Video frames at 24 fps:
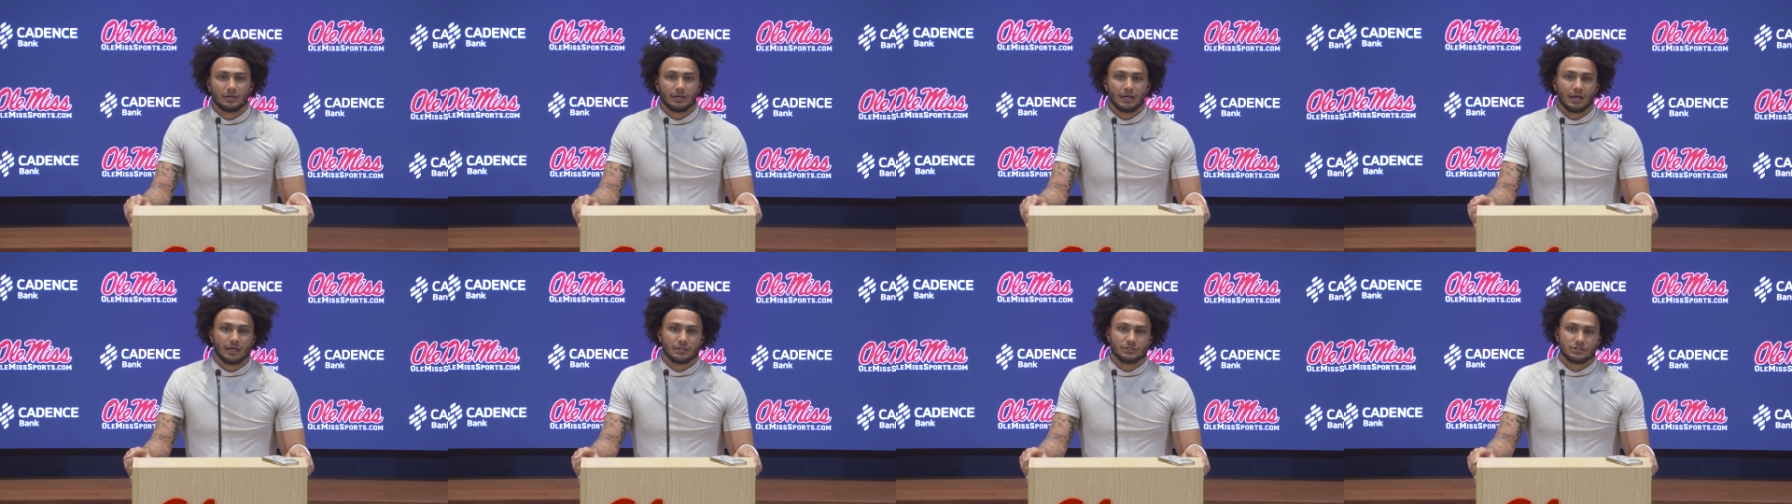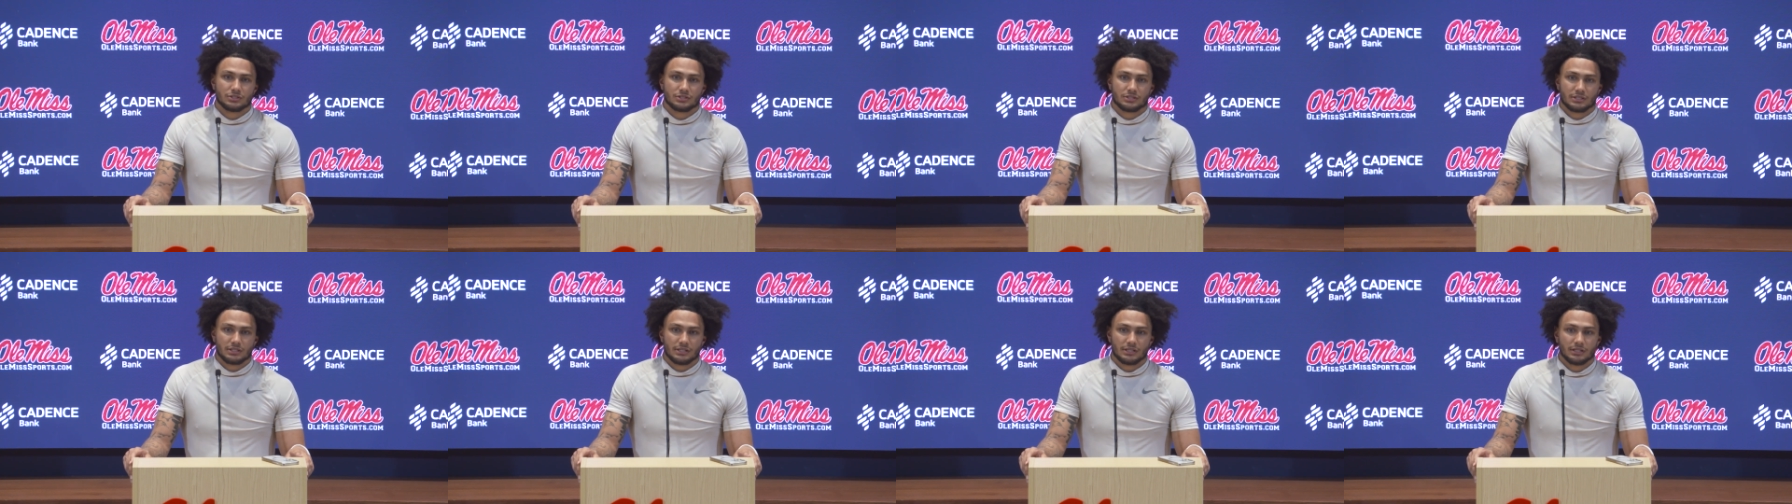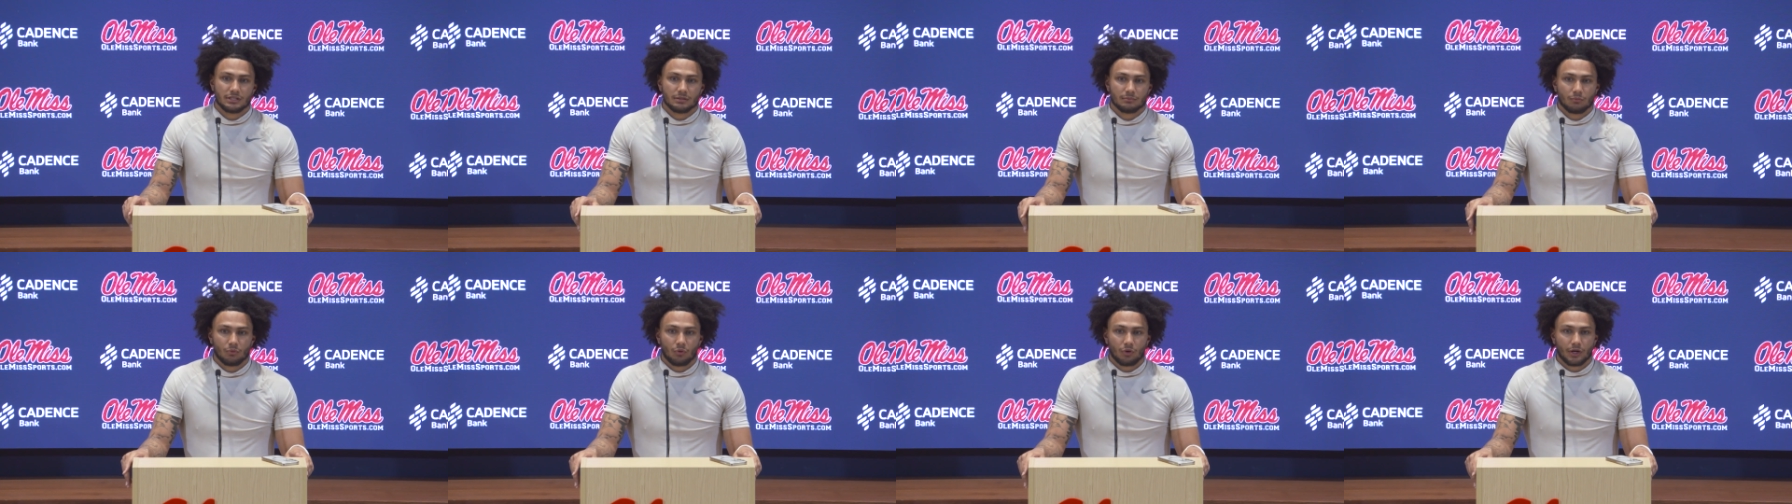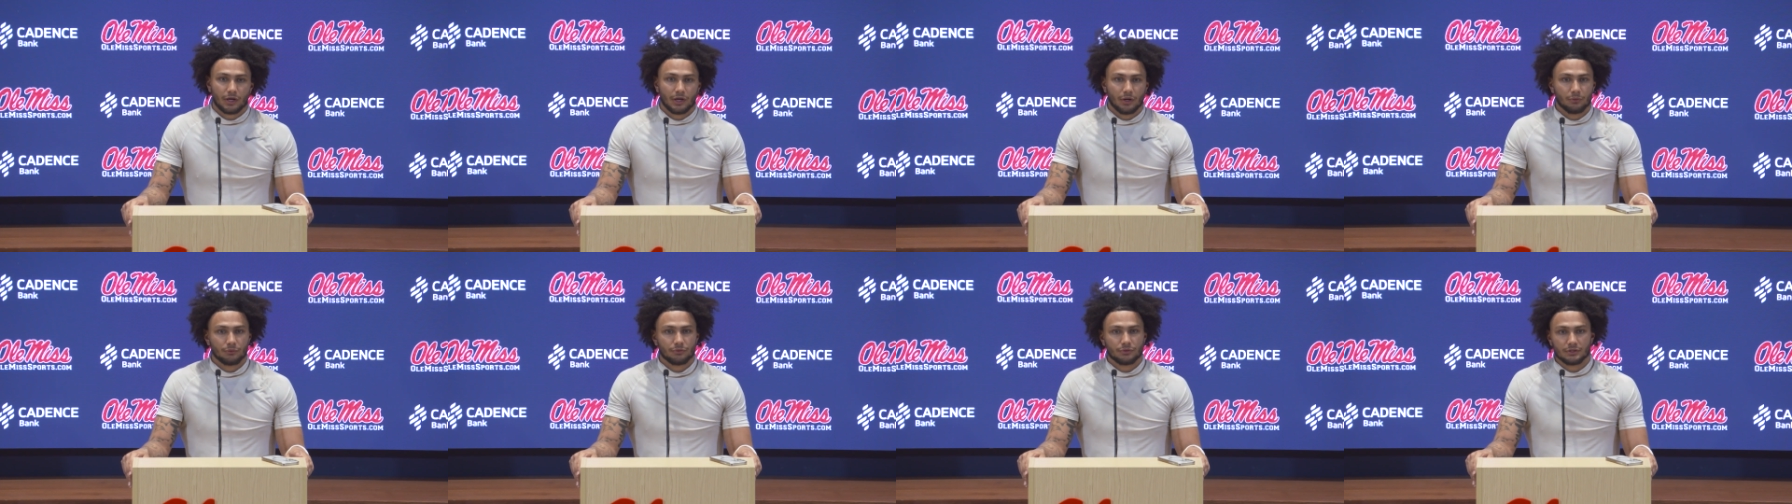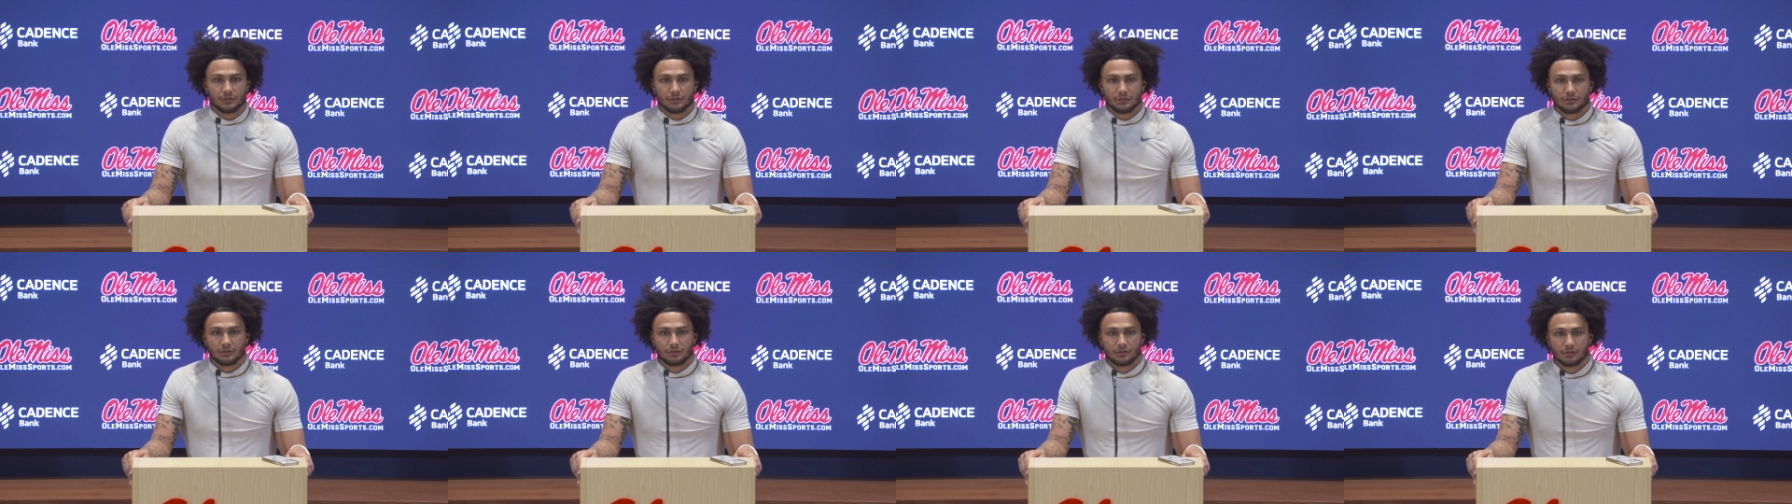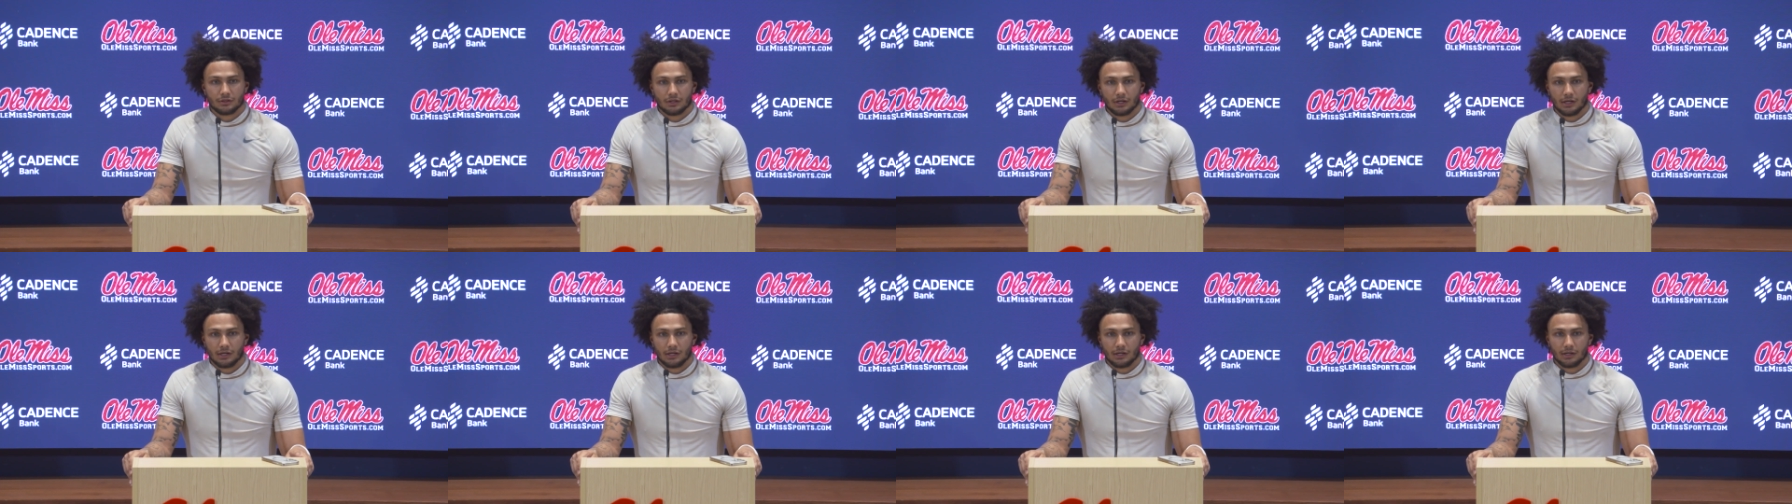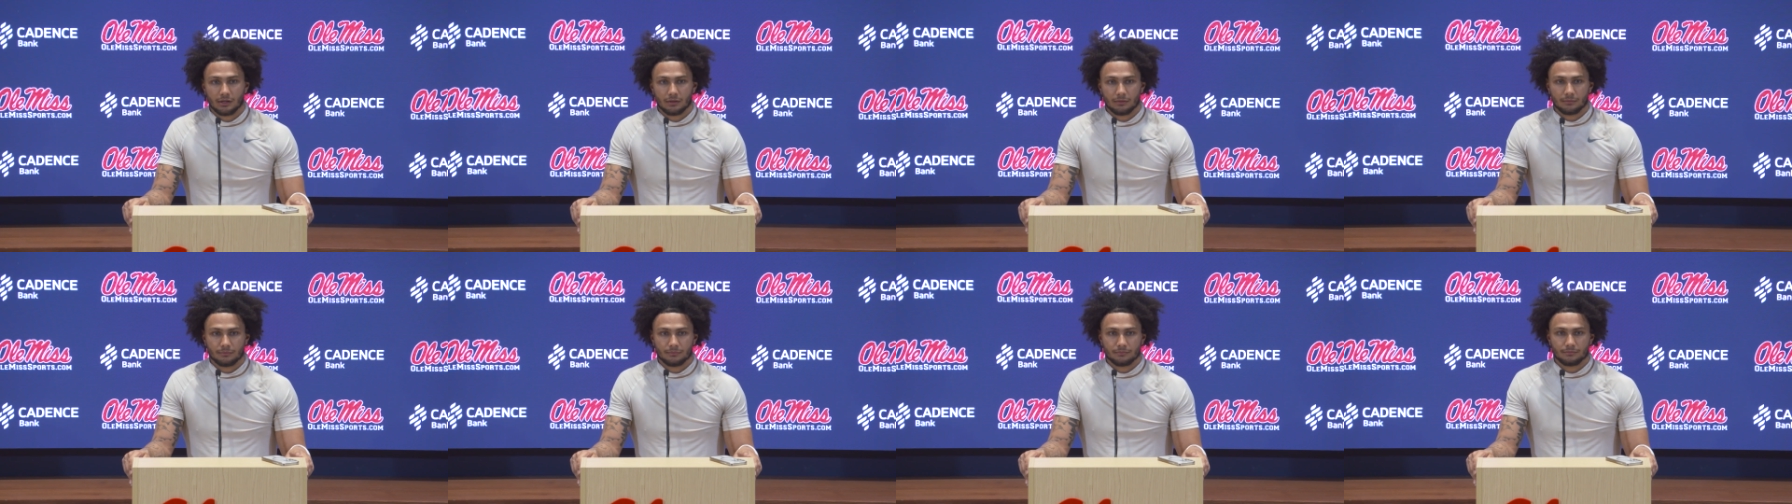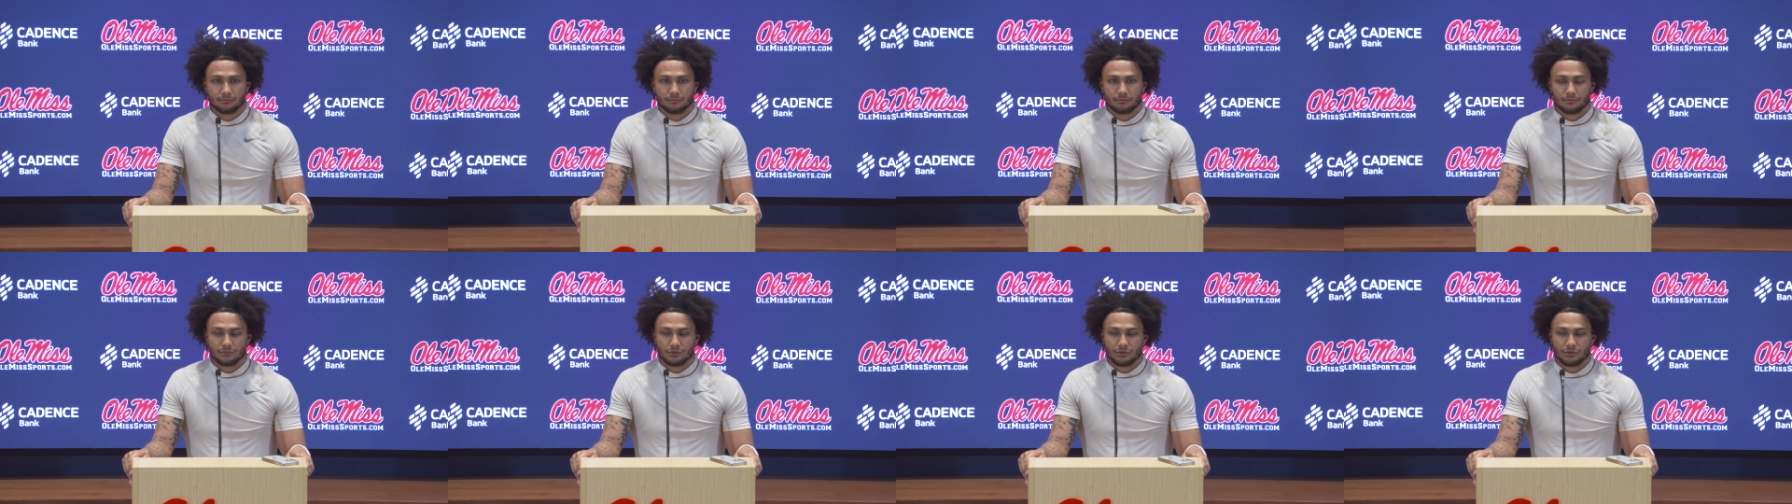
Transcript: Yeah, just eating more healthy um,